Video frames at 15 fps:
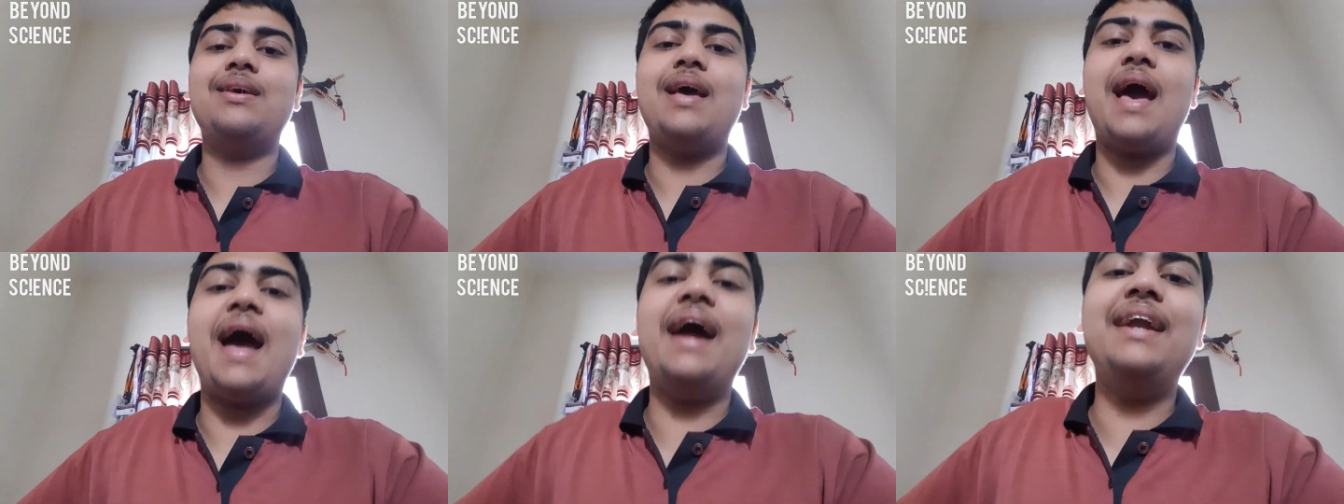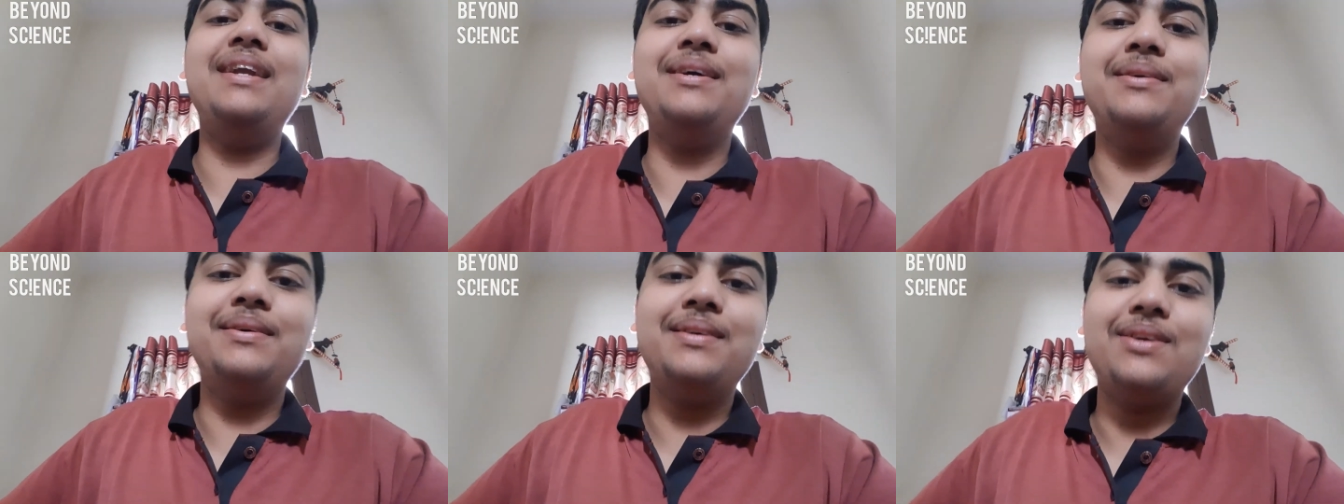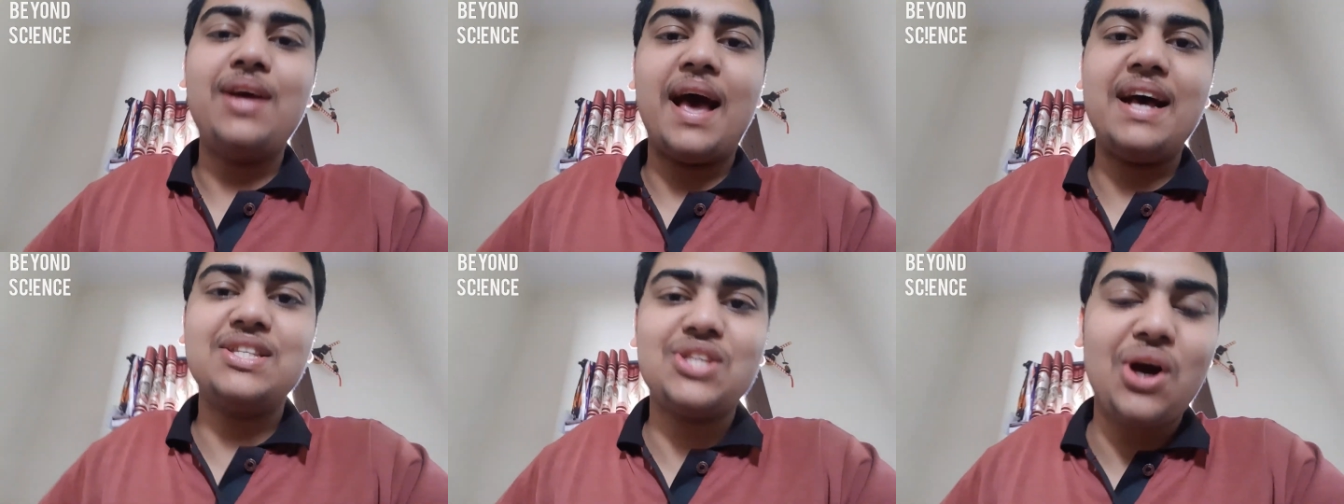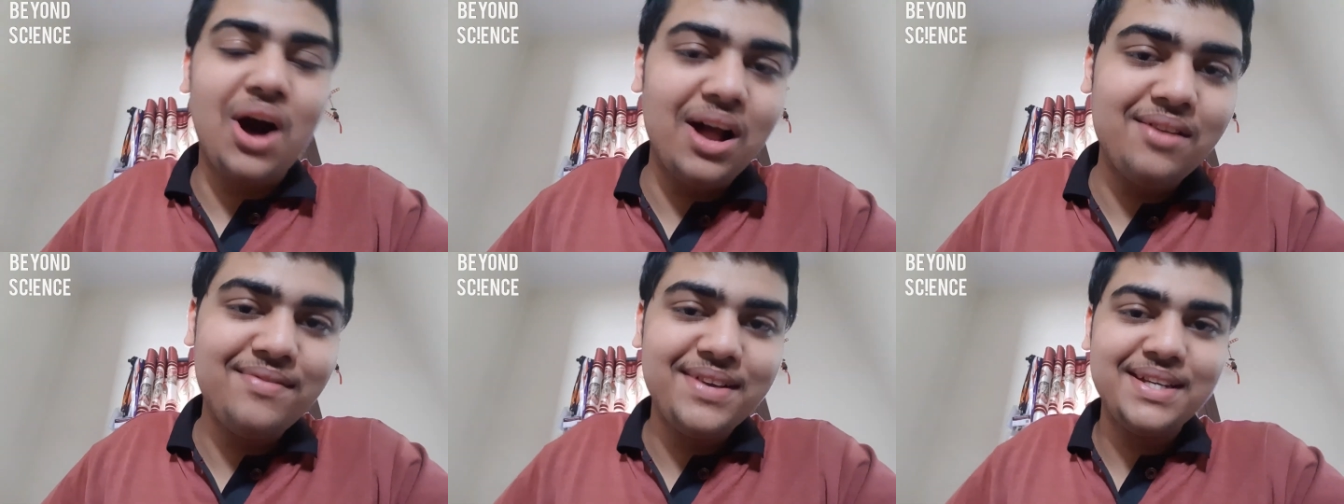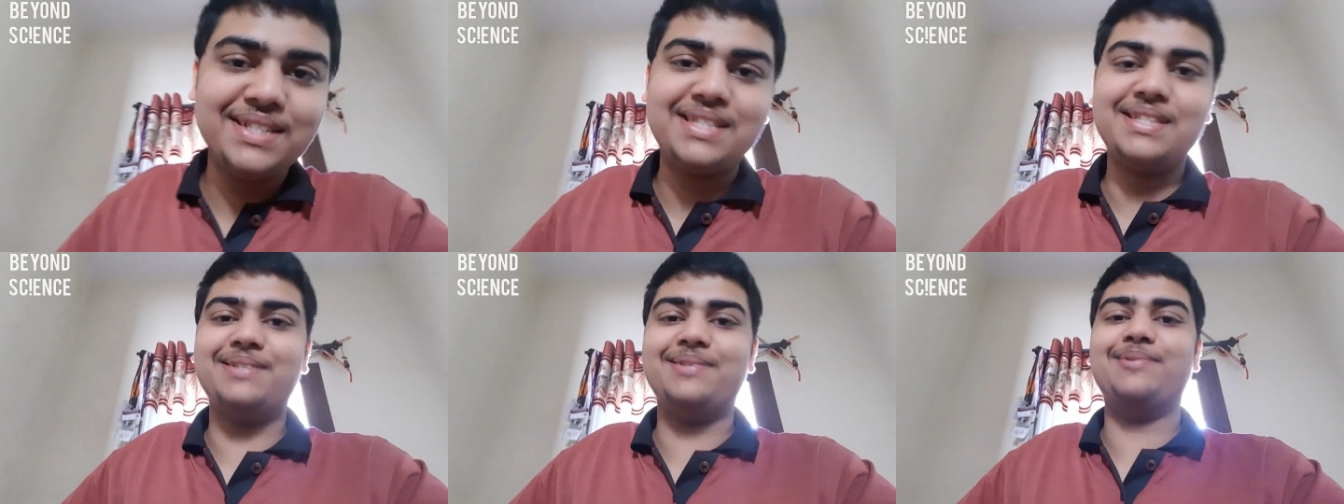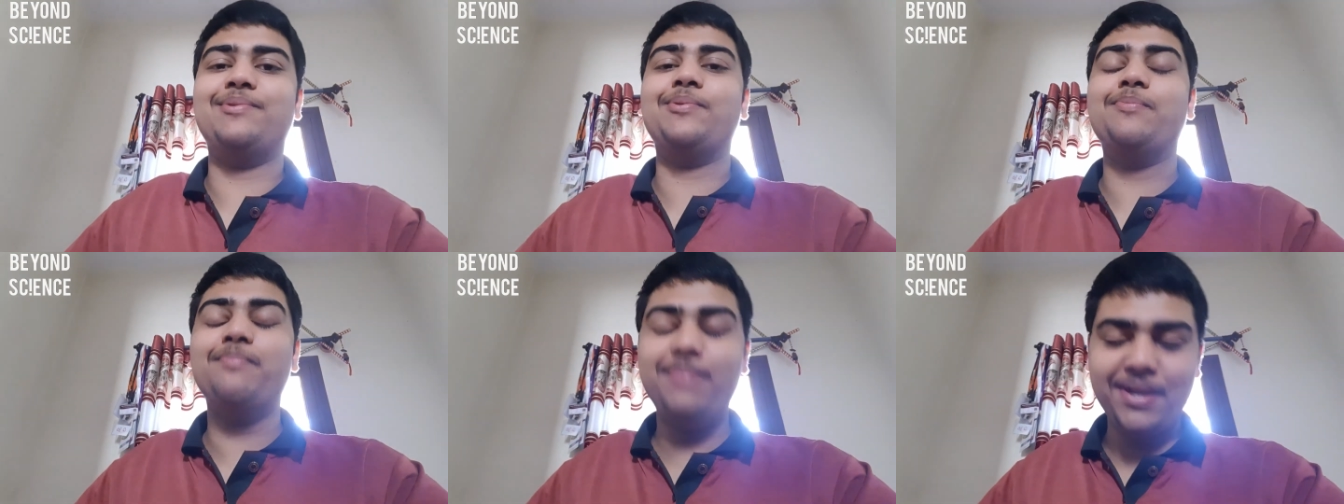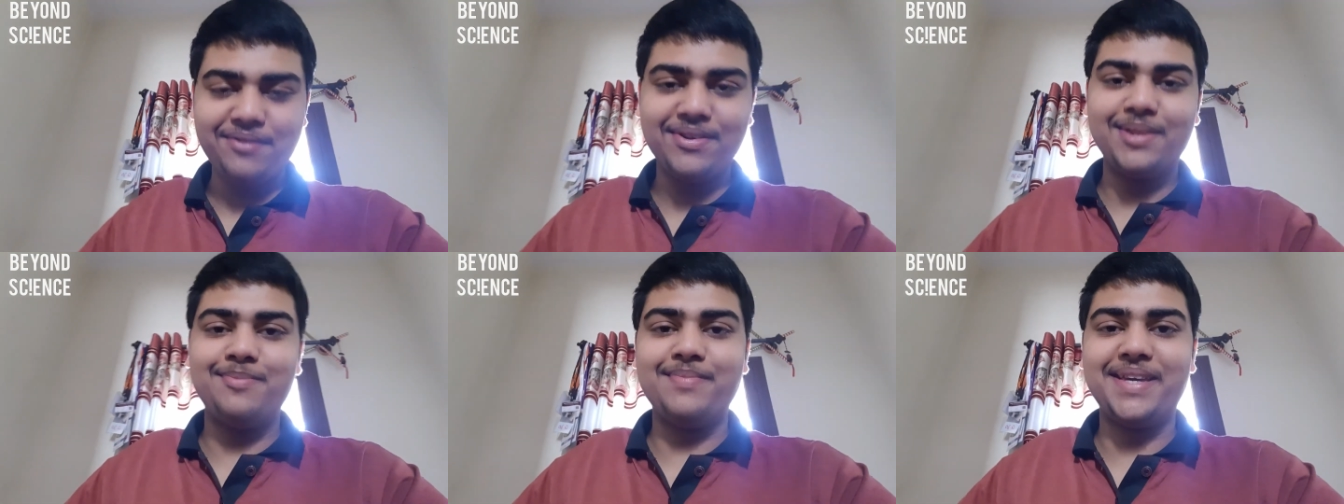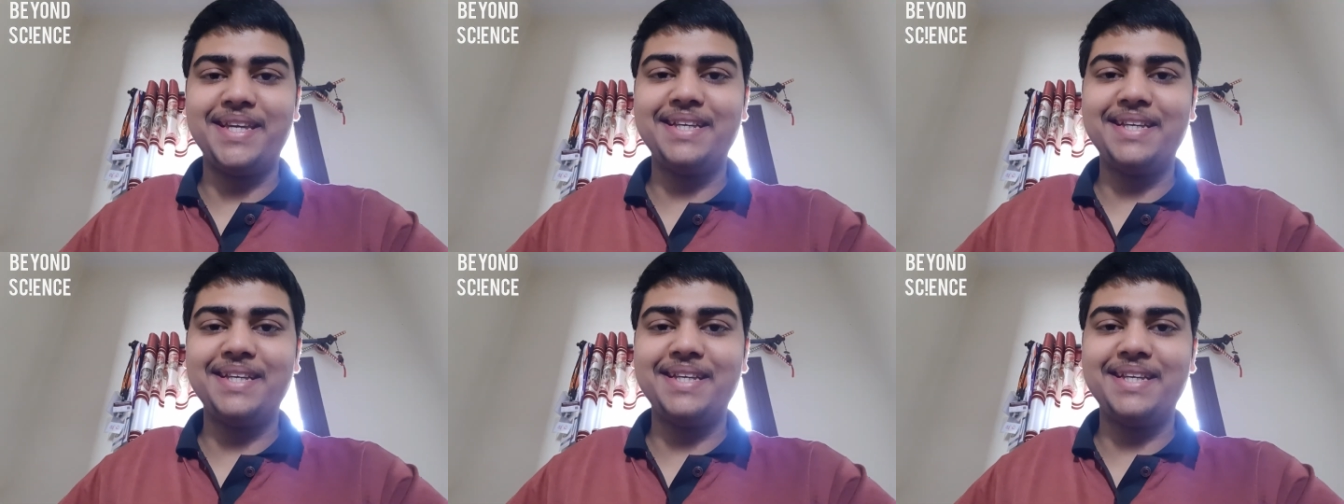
and as always, be with me.